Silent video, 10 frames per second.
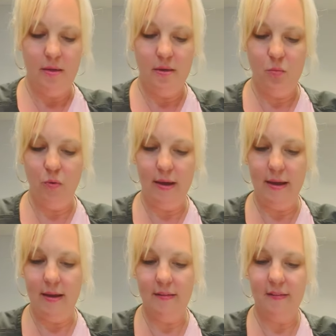And we
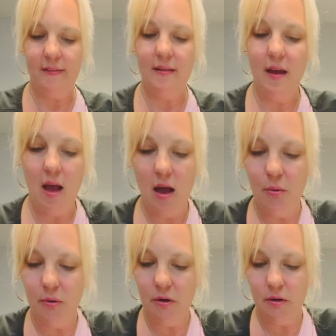get
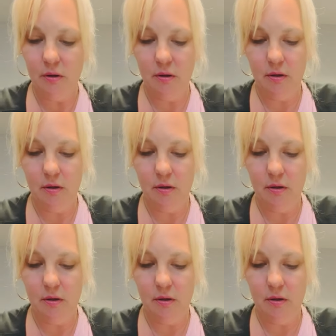our,